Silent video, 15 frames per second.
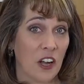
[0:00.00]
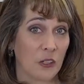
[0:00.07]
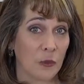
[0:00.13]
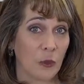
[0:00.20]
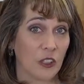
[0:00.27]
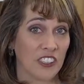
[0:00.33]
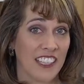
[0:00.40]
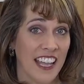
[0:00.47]

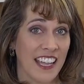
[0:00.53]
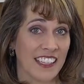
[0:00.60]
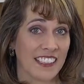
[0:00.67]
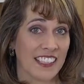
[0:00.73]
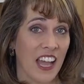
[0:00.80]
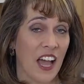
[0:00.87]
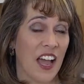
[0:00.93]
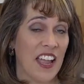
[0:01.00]
hard-boiled
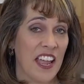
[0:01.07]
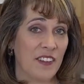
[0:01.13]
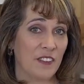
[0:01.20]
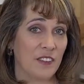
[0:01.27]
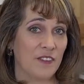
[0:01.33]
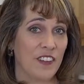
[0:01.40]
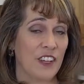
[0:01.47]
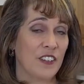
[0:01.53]
eggs, I
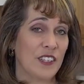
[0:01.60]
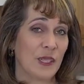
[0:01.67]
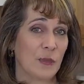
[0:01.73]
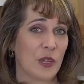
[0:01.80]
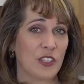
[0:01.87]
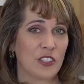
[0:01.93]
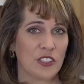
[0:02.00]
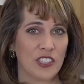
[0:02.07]
have a very
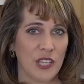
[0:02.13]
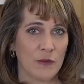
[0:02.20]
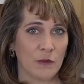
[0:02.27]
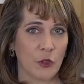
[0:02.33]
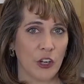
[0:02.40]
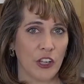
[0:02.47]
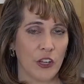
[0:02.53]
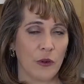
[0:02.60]
special tip
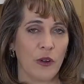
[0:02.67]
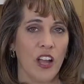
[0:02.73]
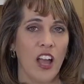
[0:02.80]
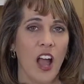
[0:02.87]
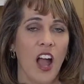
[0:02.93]
for you